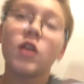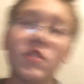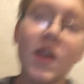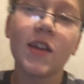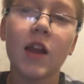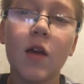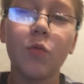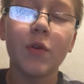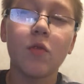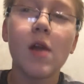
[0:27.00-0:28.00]
a second, I will
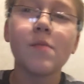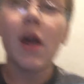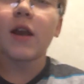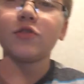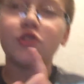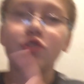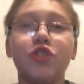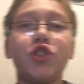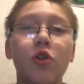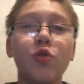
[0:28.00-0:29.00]
be right back to
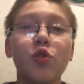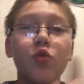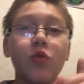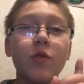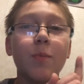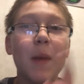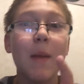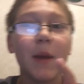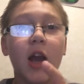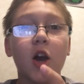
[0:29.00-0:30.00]
show you the
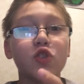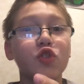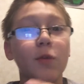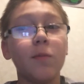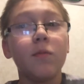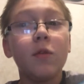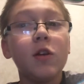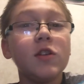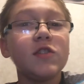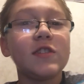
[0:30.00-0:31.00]
Batman costume.
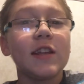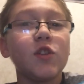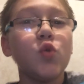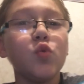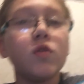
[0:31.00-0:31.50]
Stay tuned.